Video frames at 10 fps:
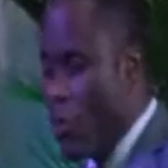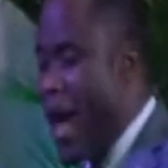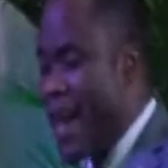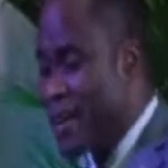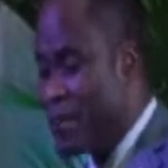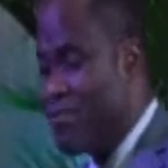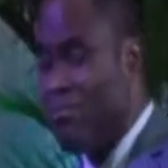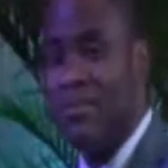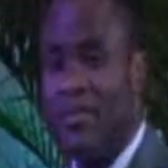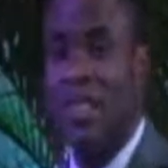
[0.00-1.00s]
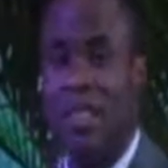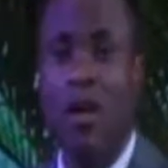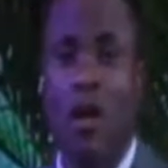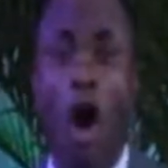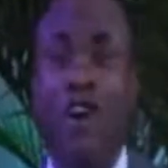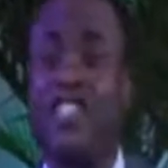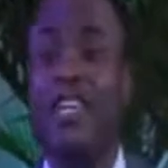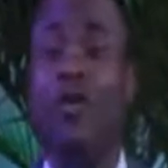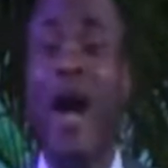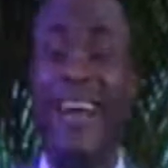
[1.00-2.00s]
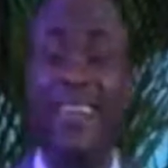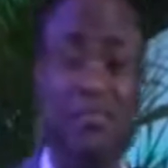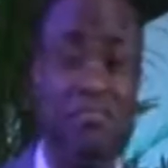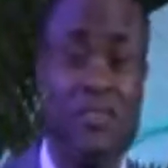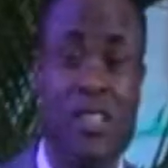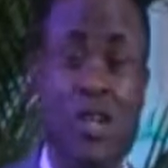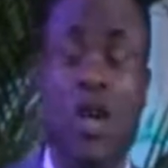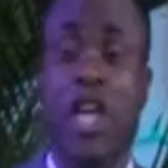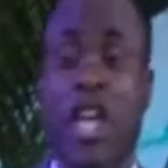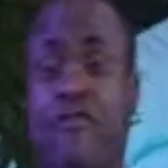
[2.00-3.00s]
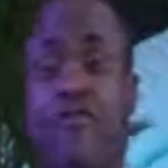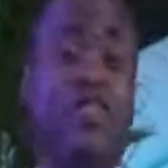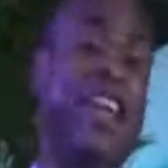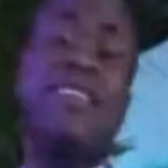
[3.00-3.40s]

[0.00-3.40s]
when? Until when? If you read